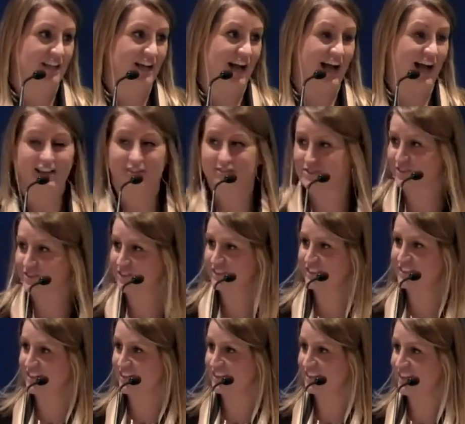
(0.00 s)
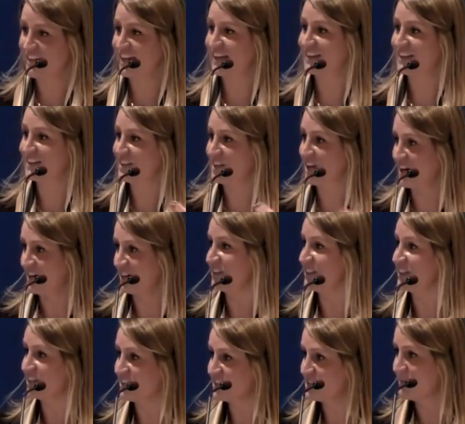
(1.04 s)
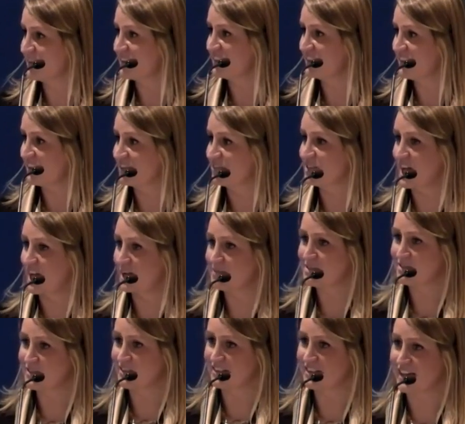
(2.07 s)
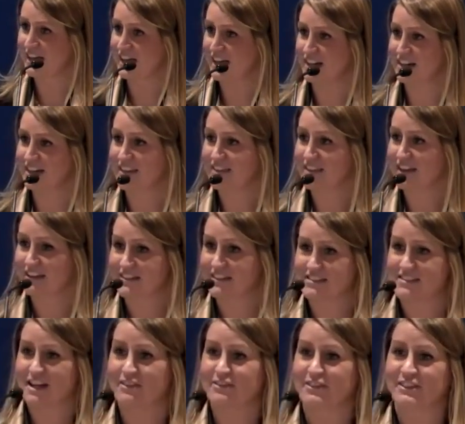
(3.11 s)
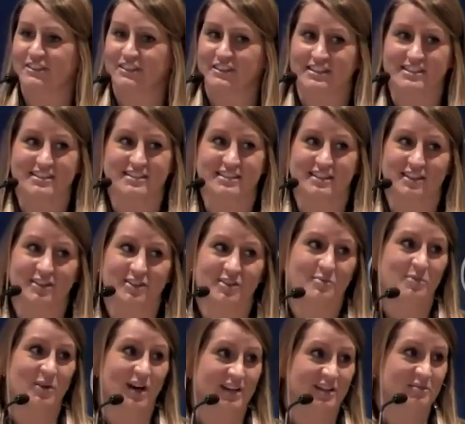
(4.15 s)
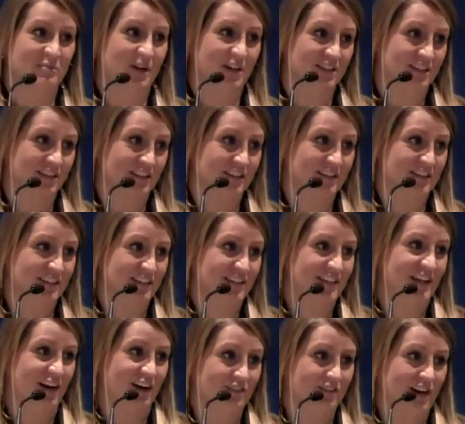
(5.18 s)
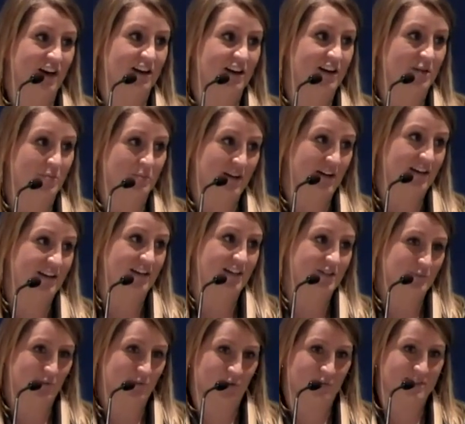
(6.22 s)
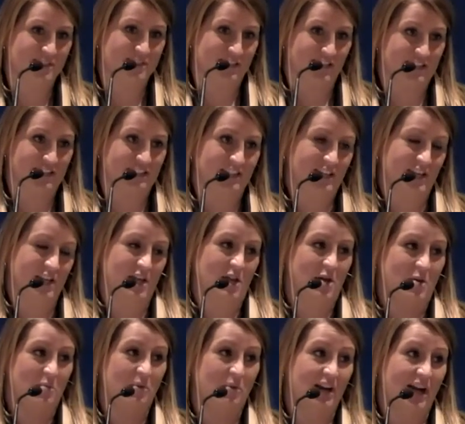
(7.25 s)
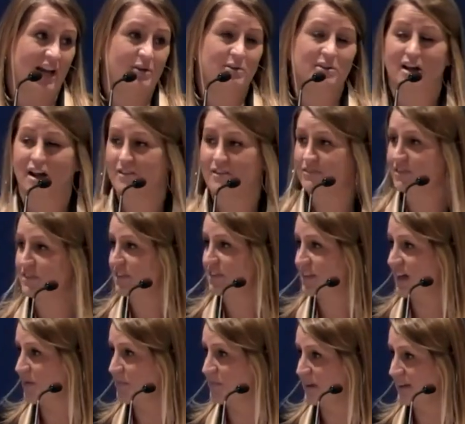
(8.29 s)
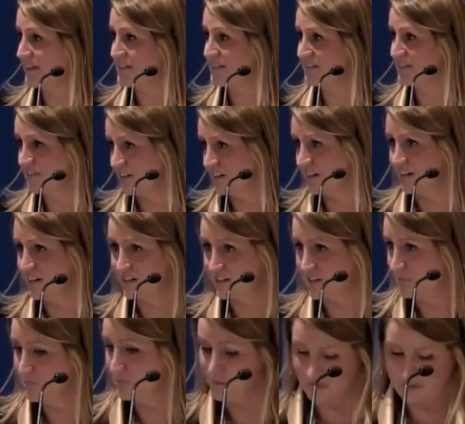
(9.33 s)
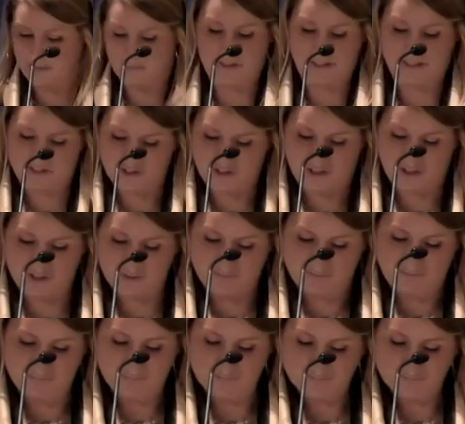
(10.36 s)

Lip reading: I have certainly done that. Our leaders spend a lot of time doing that, and that is definitely still the bread and butter of our American diplomacy. But I would offer that that paints a very incomplete picture.